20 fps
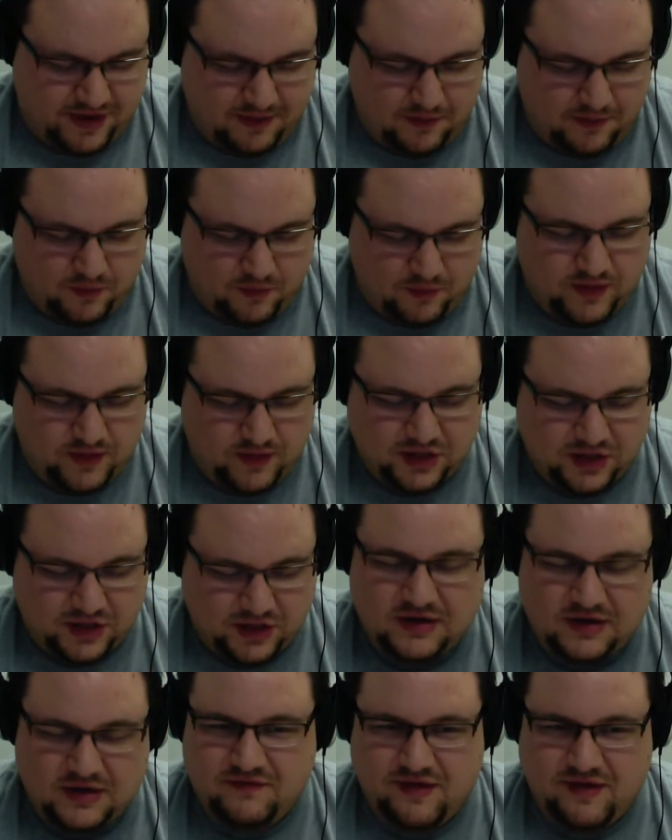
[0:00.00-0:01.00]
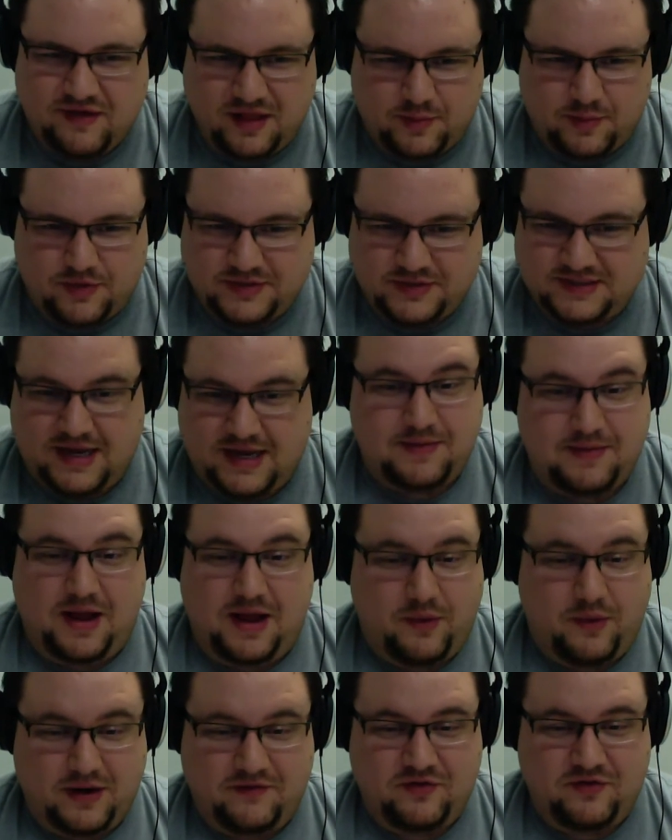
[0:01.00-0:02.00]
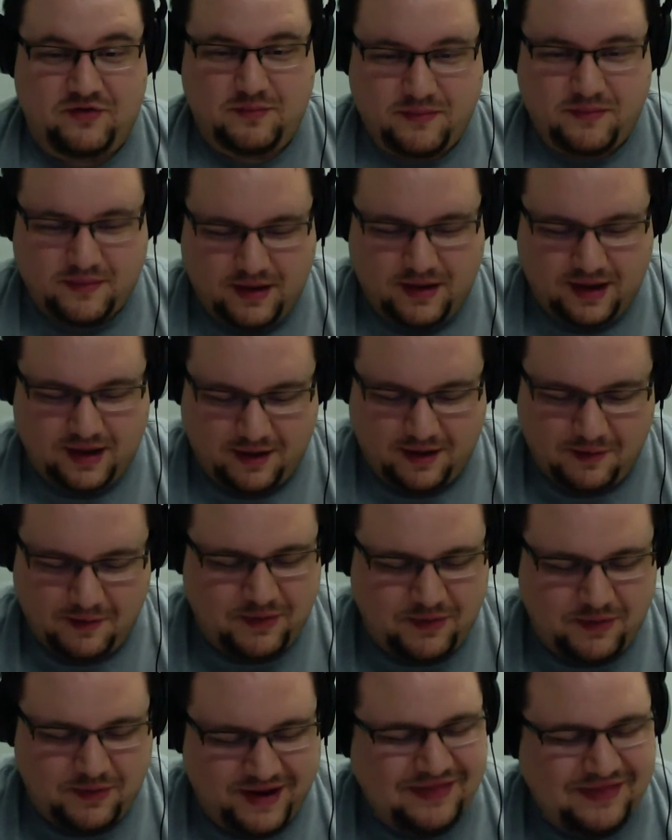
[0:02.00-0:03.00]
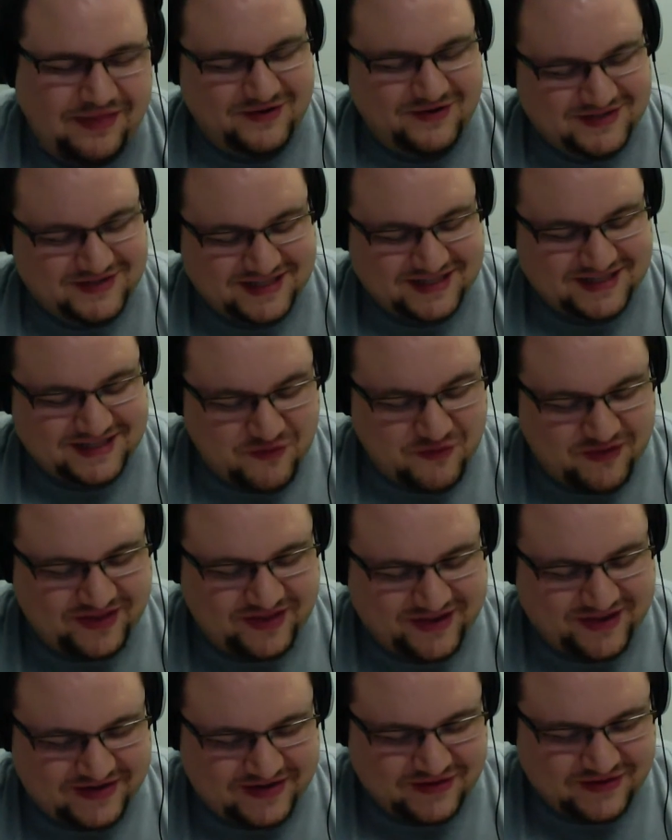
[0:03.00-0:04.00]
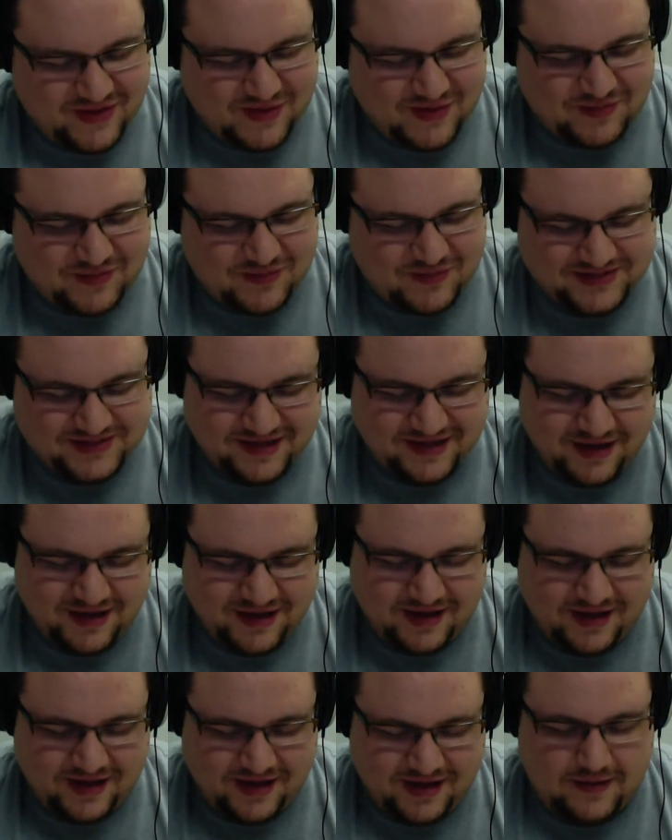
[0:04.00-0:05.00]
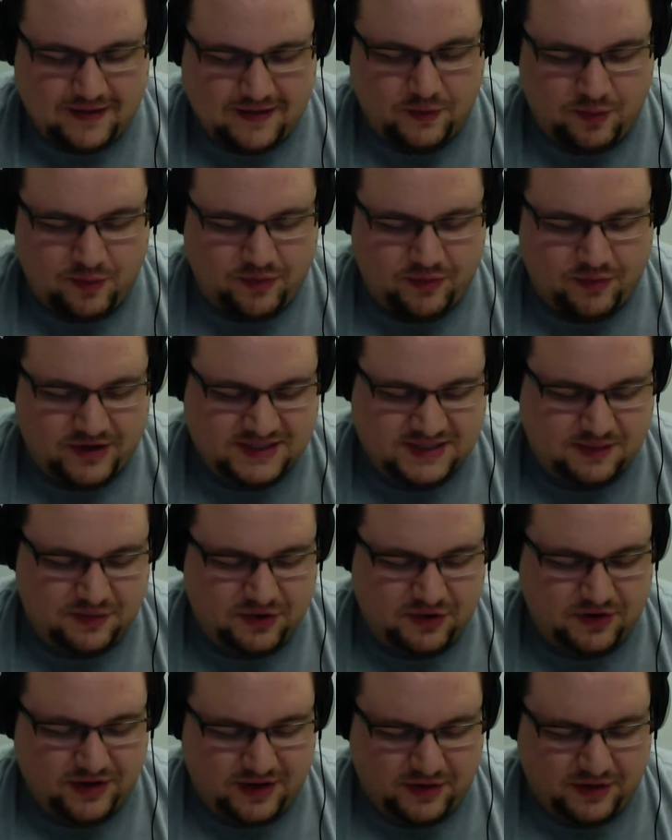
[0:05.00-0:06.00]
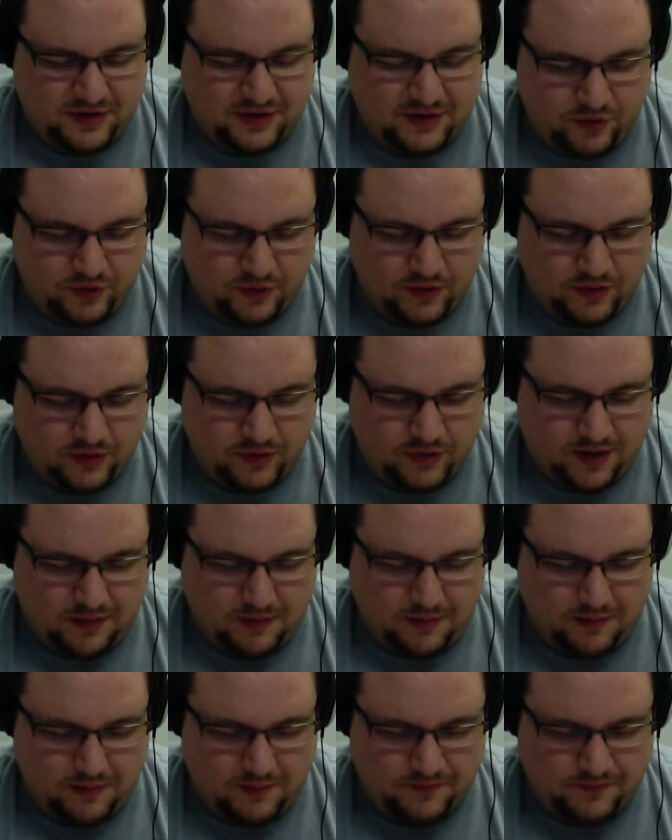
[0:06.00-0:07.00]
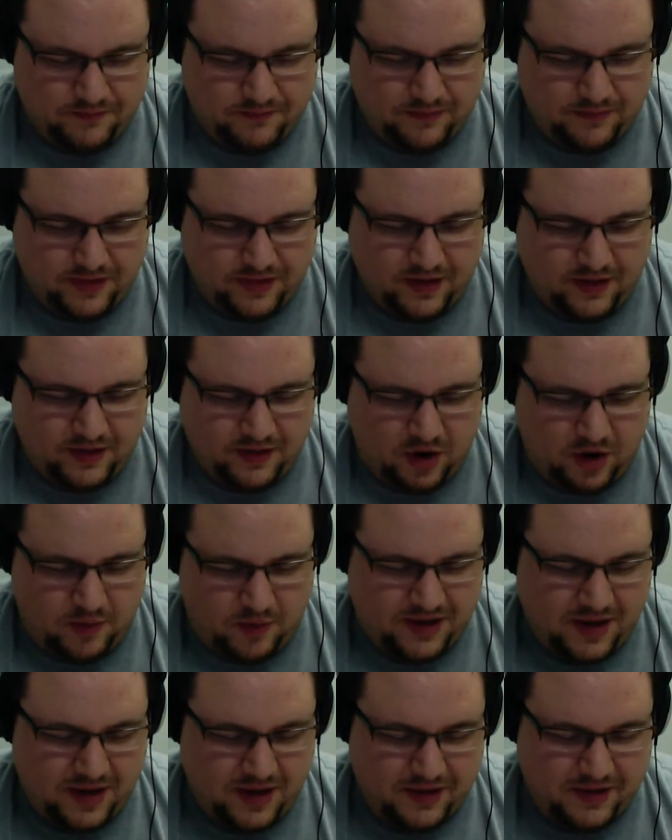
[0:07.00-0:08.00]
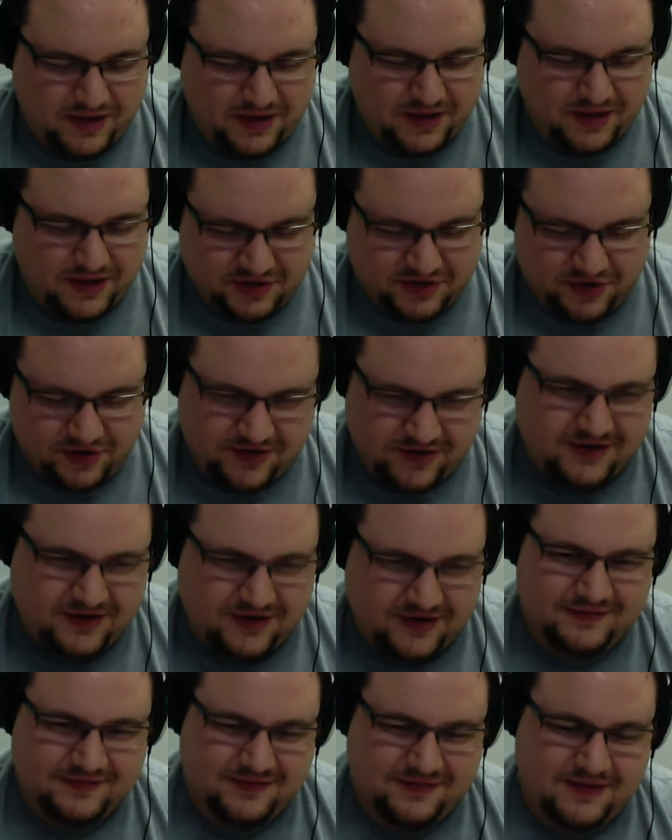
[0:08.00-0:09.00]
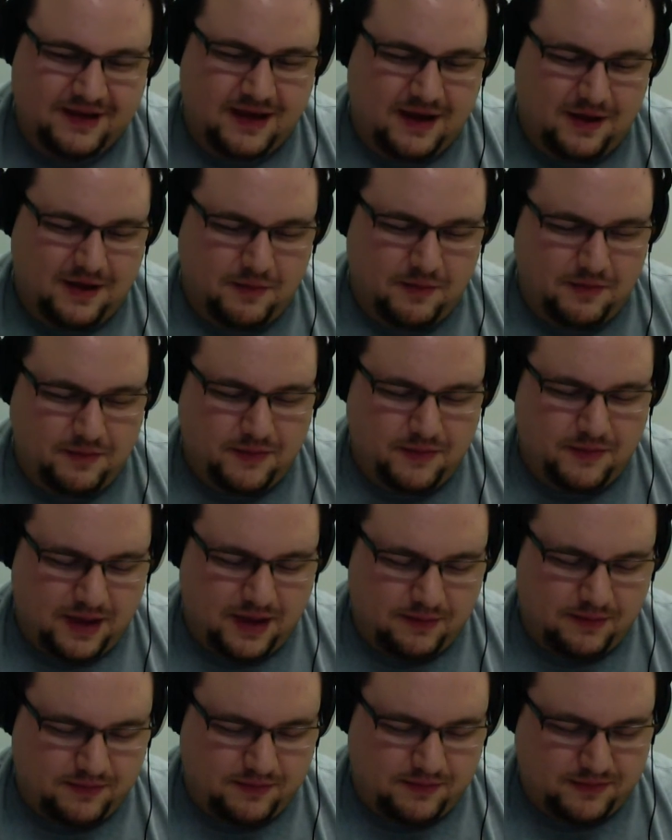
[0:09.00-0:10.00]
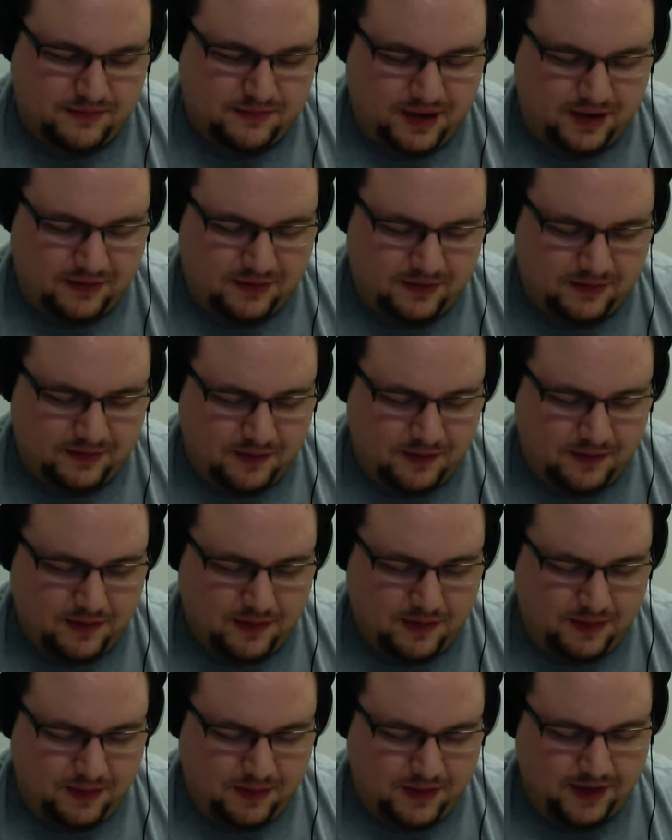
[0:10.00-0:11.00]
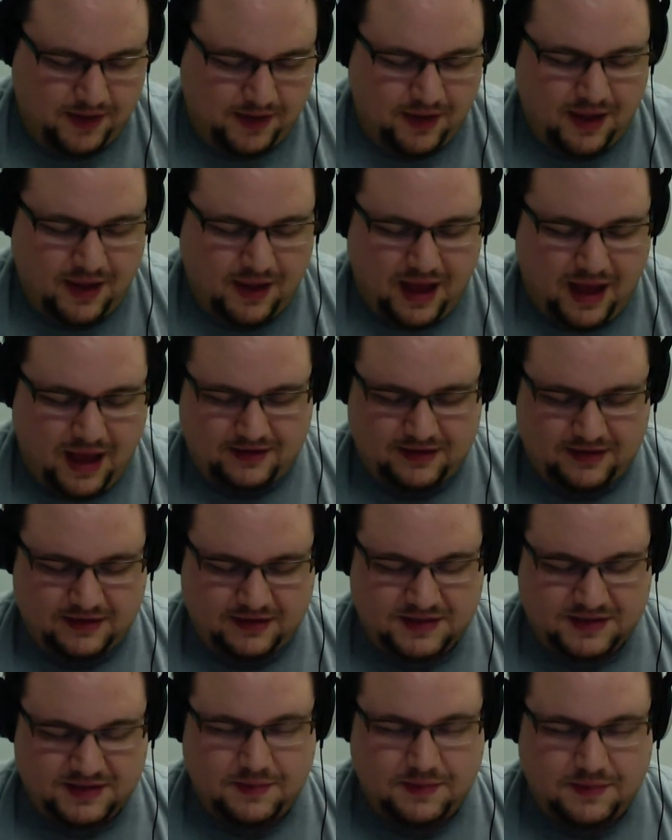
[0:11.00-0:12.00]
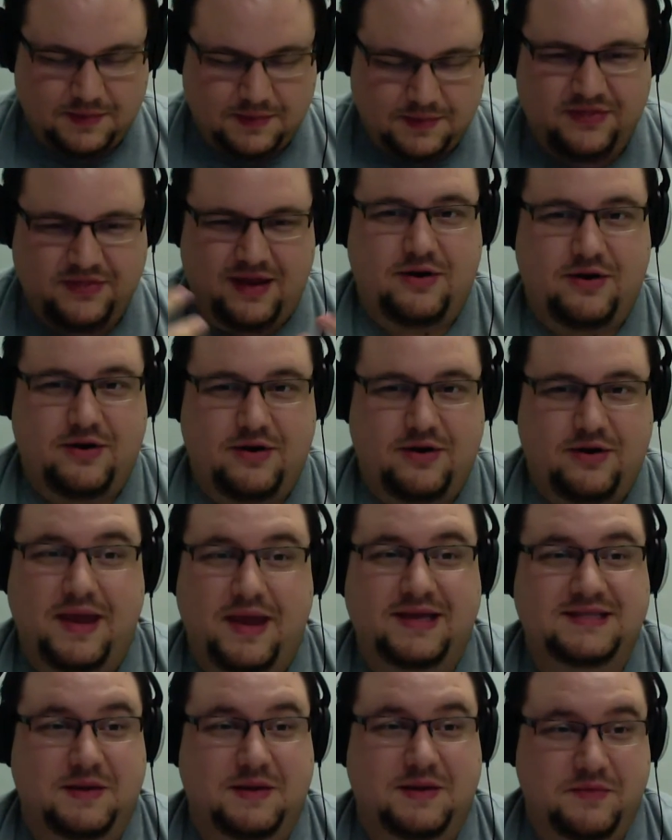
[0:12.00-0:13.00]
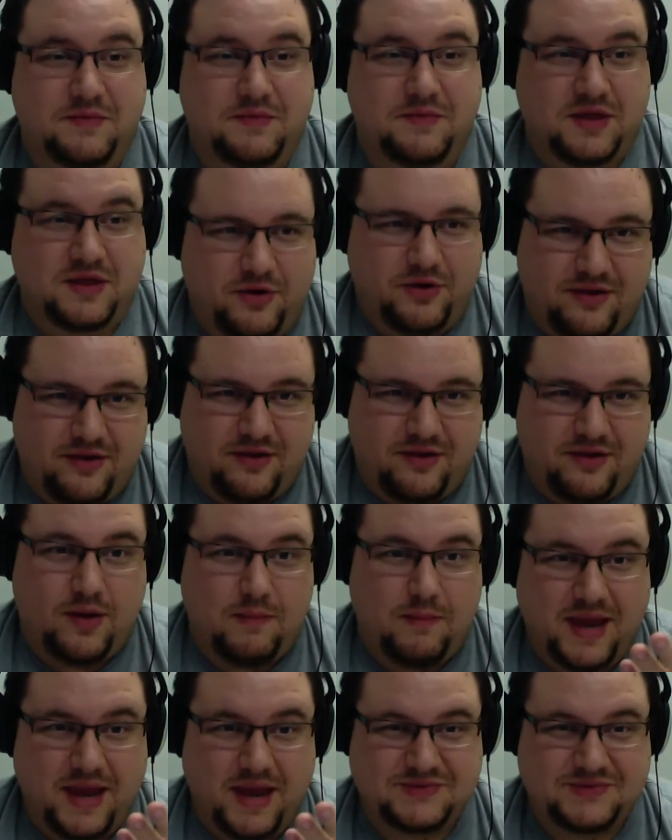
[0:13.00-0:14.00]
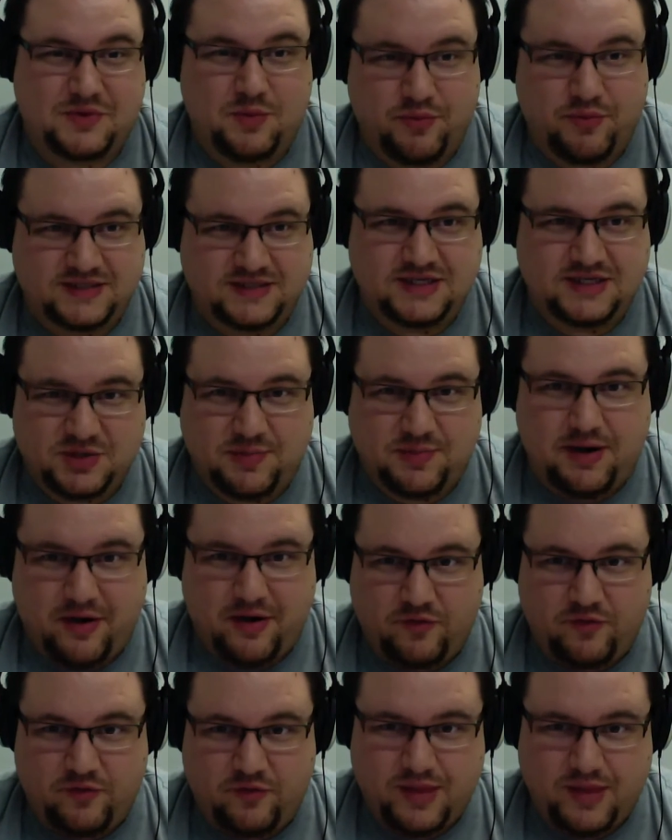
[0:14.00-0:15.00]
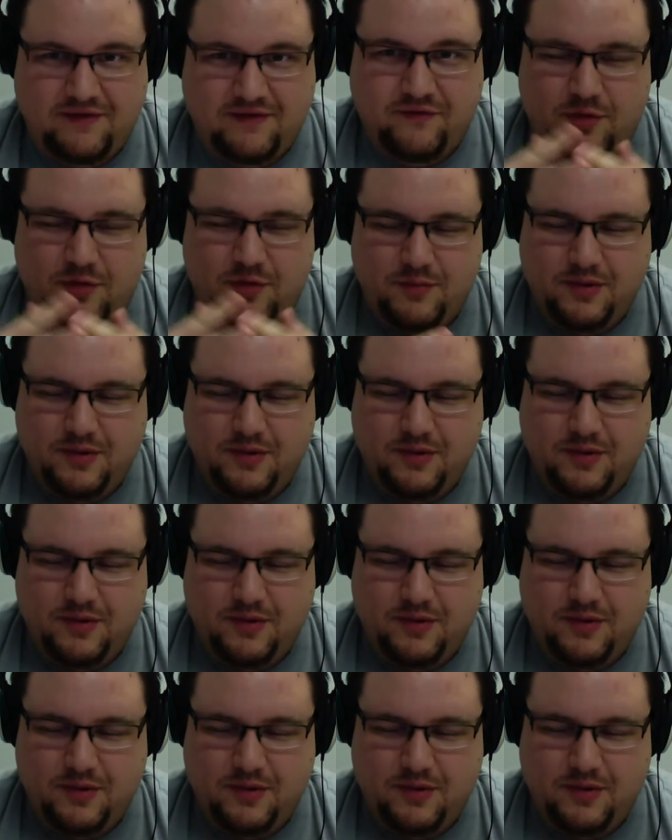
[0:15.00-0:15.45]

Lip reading: really good developers. I'm not one of them, but I think there's a lot of really good developers in the WordPress community who are becoming concerned. And maybe to me they're what makes up the community. They're what makes WordPress such a powerful platform.